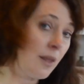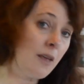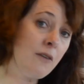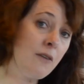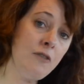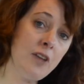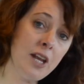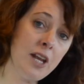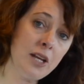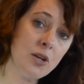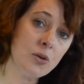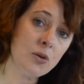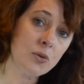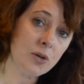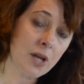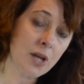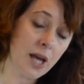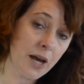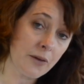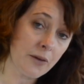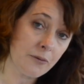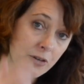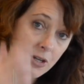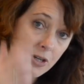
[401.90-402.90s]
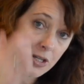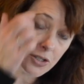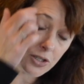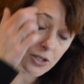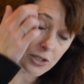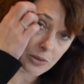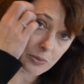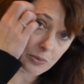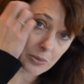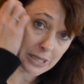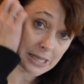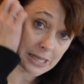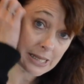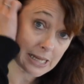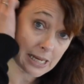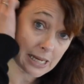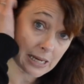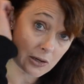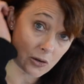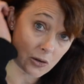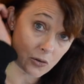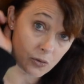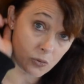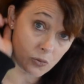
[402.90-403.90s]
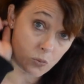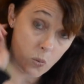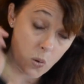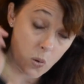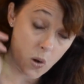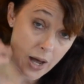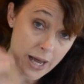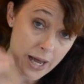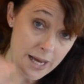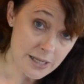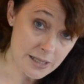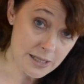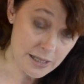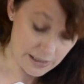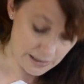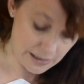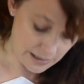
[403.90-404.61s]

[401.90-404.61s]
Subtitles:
fairly good coverage. I don't want to see a lot of white.